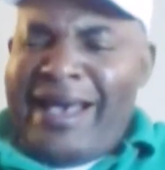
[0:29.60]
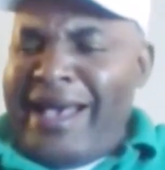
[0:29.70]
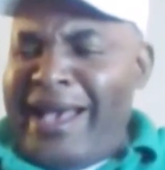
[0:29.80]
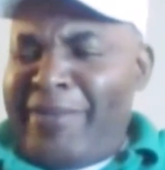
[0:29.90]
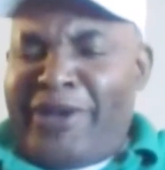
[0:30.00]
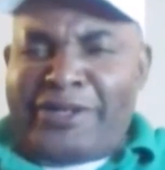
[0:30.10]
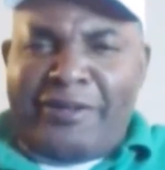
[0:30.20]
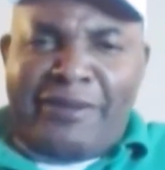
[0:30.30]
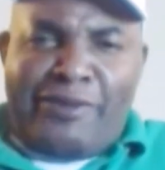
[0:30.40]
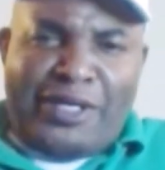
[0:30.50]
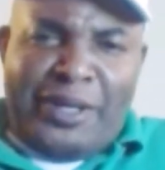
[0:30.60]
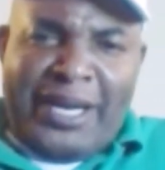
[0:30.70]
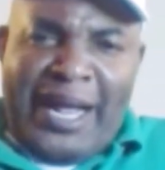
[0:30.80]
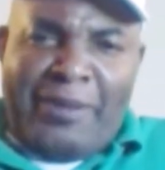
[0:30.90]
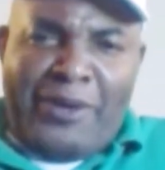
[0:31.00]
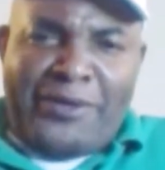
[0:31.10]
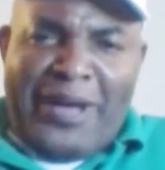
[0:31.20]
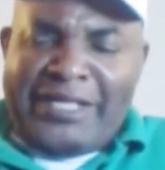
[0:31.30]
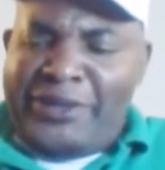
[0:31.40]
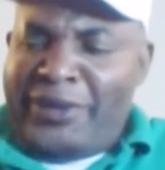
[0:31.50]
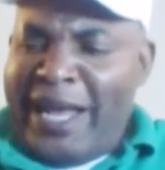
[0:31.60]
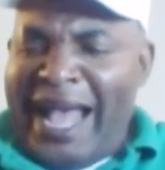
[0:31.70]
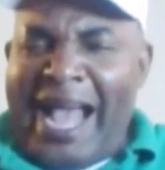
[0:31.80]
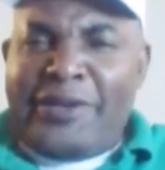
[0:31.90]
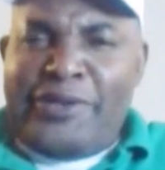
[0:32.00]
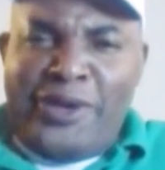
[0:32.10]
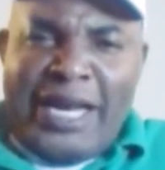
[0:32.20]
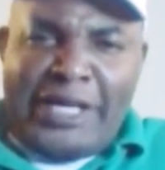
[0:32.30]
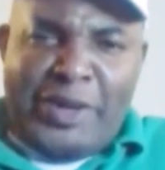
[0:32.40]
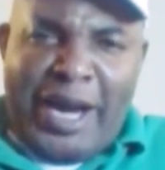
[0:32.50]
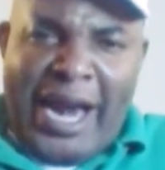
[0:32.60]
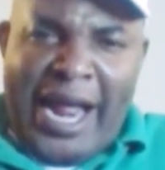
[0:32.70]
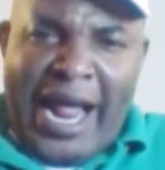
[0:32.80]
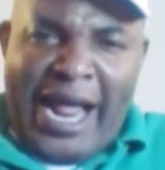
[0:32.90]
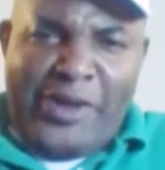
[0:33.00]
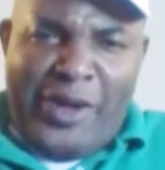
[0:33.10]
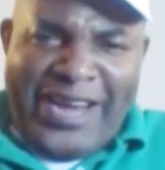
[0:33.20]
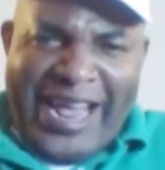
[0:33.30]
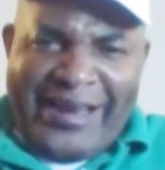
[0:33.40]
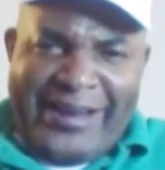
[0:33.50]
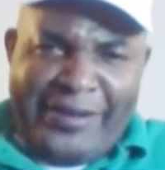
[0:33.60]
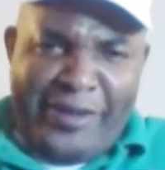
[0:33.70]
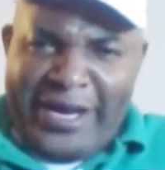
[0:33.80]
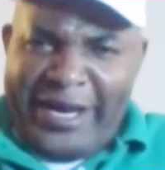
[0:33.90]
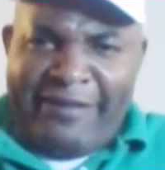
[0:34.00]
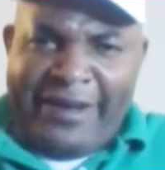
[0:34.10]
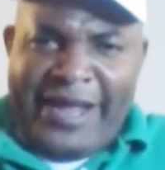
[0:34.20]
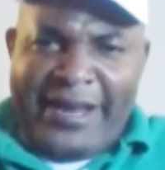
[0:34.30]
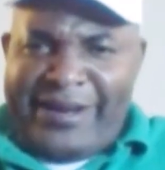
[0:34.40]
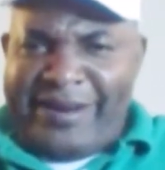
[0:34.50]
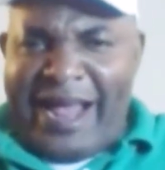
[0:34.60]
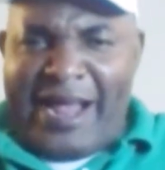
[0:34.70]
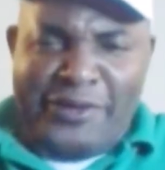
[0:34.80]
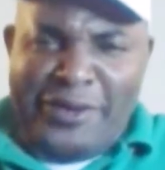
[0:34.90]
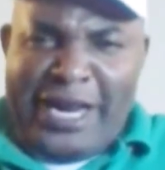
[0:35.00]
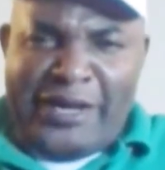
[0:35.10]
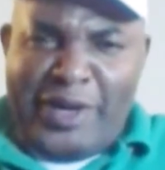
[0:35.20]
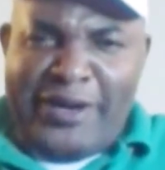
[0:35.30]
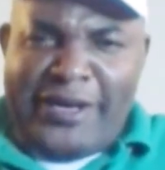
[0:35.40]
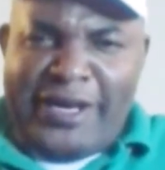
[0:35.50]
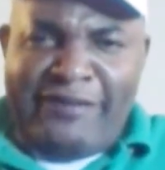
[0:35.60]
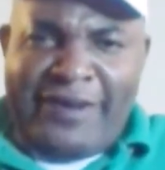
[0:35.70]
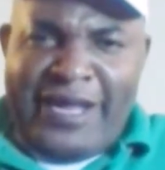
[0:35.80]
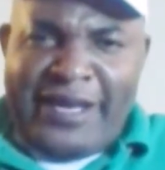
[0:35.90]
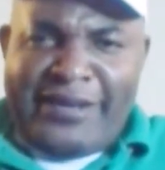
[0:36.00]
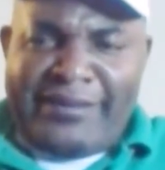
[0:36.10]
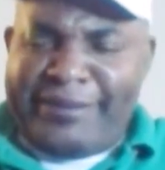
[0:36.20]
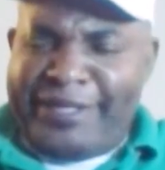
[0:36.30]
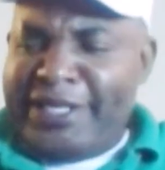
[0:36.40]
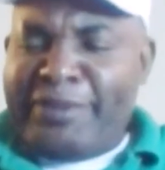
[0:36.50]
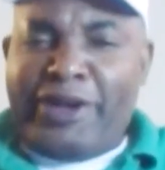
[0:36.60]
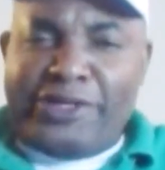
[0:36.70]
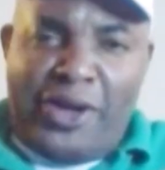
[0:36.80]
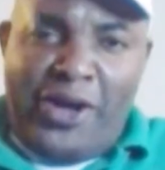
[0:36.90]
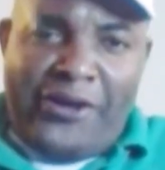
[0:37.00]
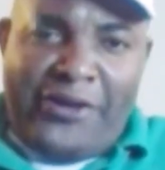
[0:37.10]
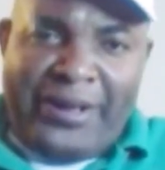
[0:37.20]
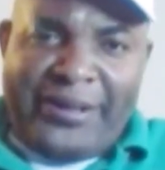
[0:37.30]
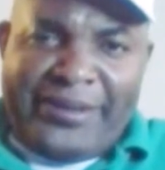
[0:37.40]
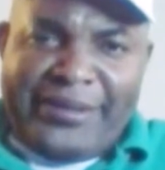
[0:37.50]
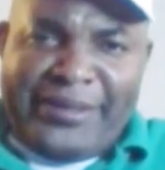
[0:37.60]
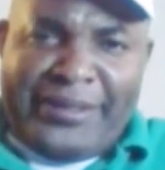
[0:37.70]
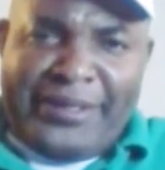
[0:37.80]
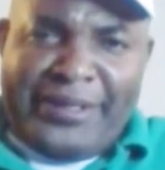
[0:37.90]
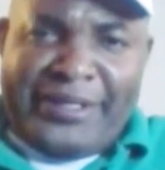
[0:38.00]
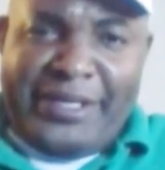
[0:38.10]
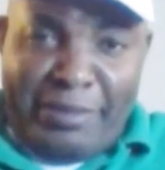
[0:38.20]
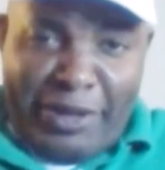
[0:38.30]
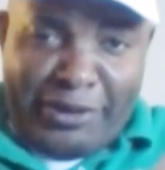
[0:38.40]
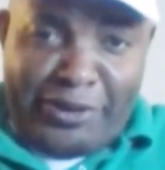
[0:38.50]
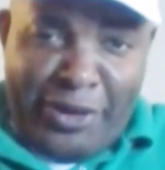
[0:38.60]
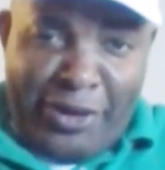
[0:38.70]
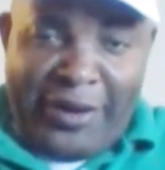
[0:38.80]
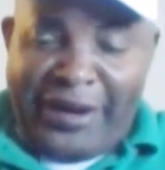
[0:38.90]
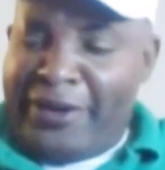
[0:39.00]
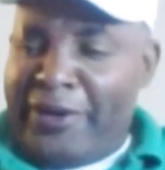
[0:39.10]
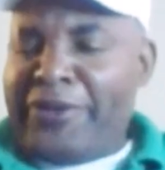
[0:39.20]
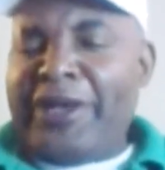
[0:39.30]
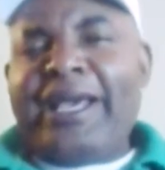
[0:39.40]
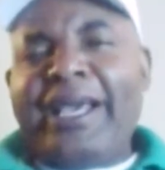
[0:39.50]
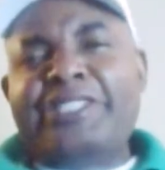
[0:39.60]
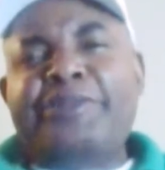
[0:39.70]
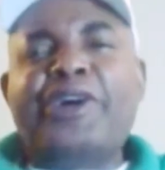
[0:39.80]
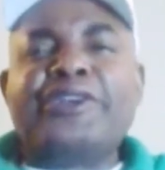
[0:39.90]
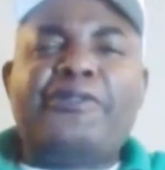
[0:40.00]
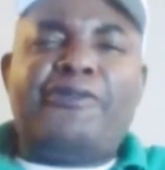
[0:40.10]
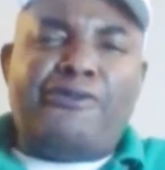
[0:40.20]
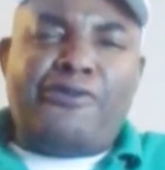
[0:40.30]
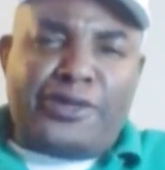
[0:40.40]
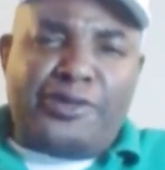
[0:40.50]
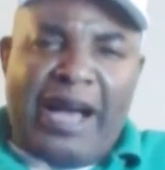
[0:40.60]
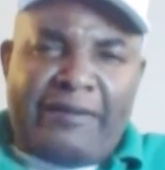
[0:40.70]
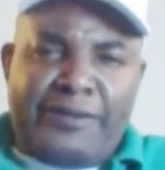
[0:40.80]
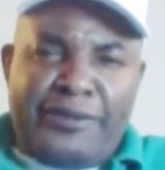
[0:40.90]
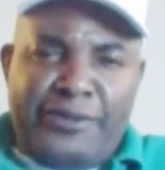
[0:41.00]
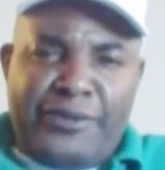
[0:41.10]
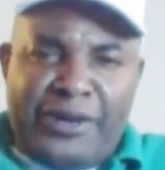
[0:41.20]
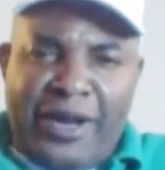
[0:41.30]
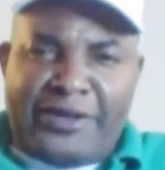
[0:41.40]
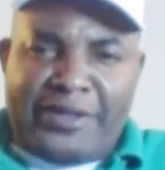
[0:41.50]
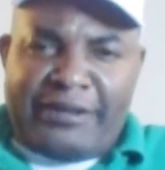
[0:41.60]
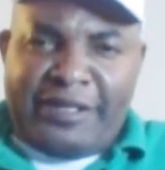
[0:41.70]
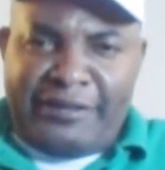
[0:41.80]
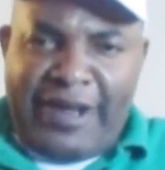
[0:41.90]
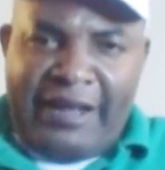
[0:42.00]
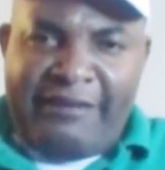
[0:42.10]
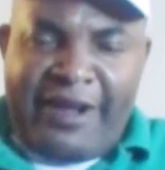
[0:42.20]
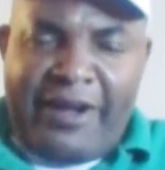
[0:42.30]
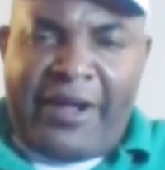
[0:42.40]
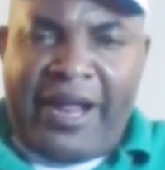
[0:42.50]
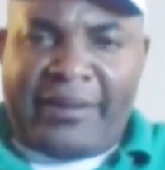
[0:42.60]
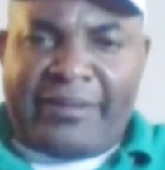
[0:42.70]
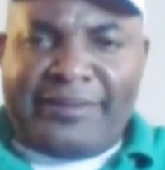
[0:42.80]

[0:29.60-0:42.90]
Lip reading: Because of the question that I'm going to ask you now. How do you know that you are dead? You are the living dead. How do you know that you are the living dead? Is it because you're hungry? Is it because you're hungry? No. It's because of what you have to do in order to satisfy that very hunger.